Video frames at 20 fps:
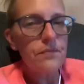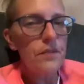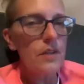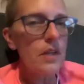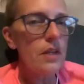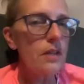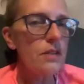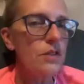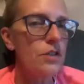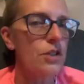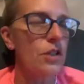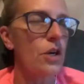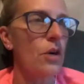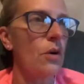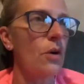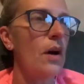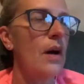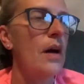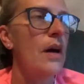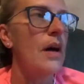So
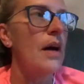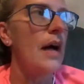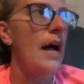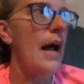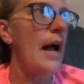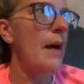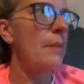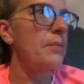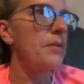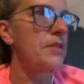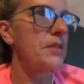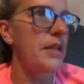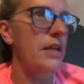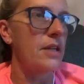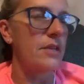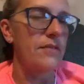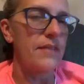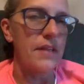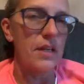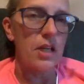apple cider
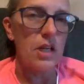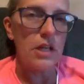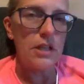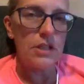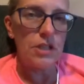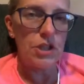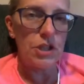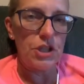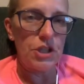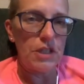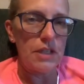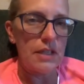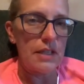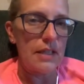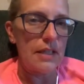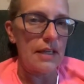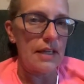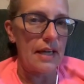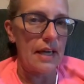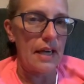vinegar is just
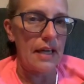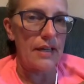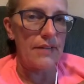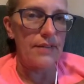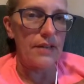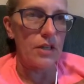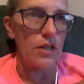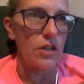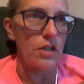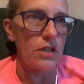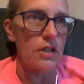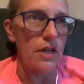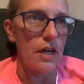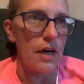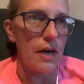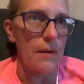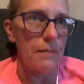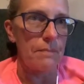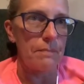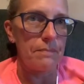kind of a good
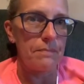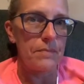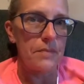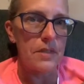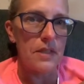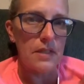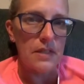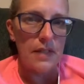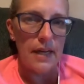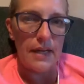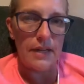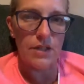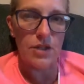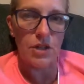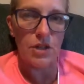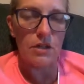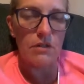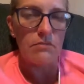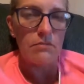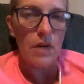
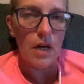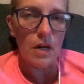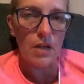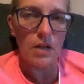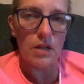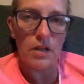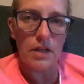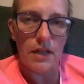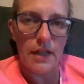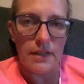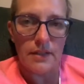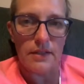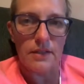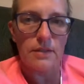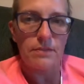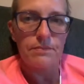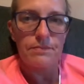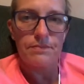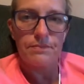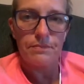detoxer, a good cleanse
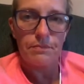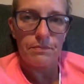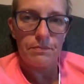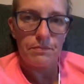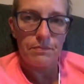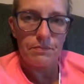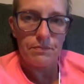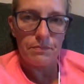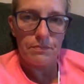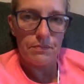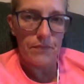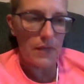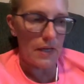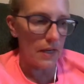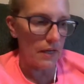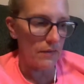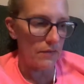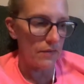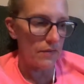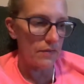kind
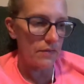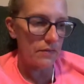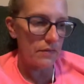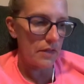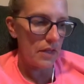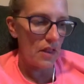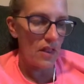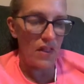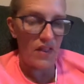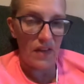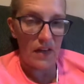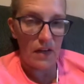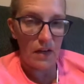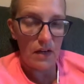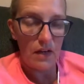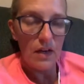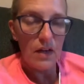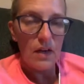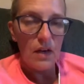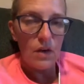of thing.
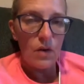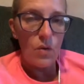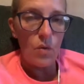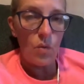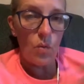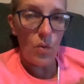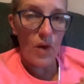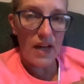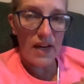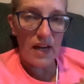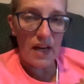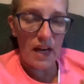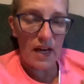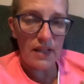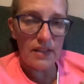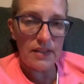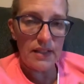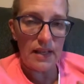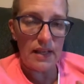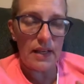When I
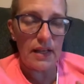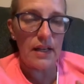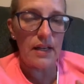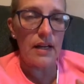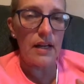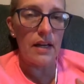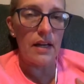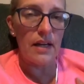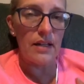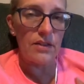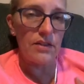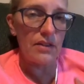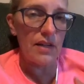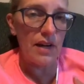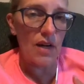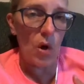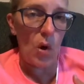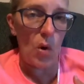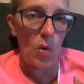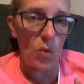take it, and I do not
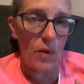always,